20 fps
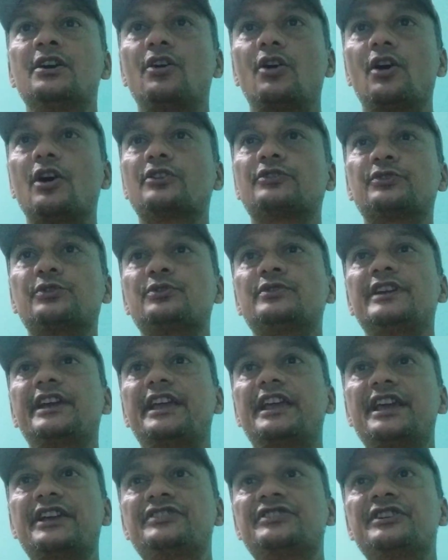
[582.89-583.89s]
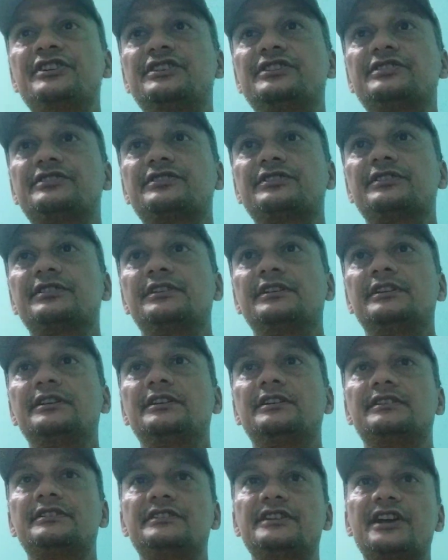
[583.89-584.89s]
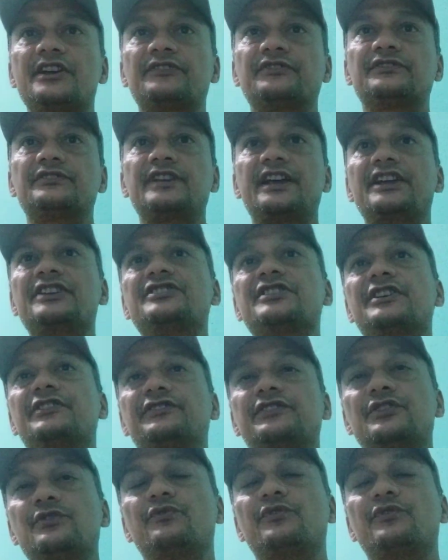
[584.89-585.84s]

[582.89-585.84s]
Also, the agent does the agency